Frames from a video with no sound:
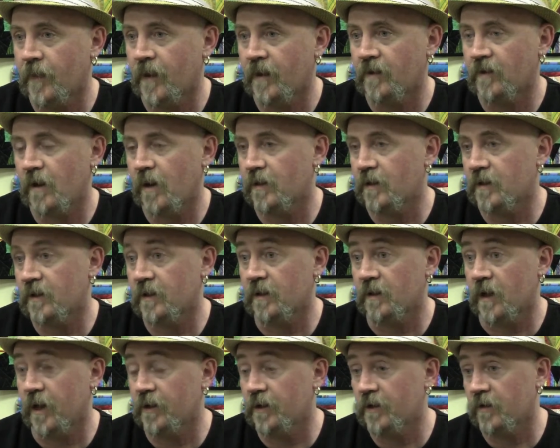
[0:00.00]
So I was still
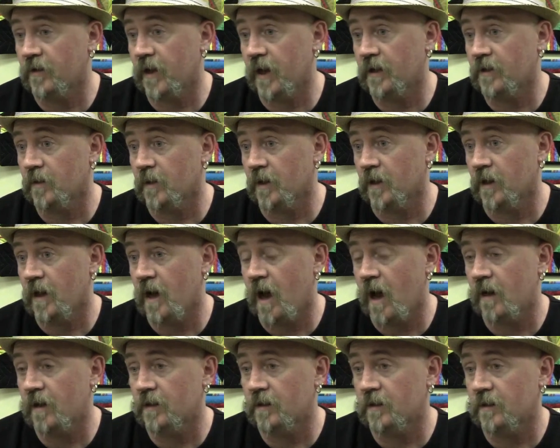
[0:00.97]
an undergraduate in
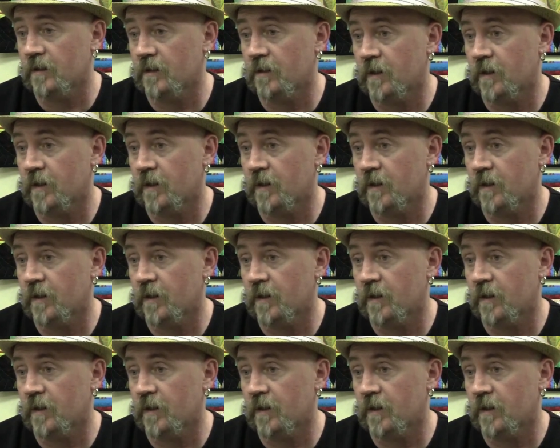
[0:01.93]
college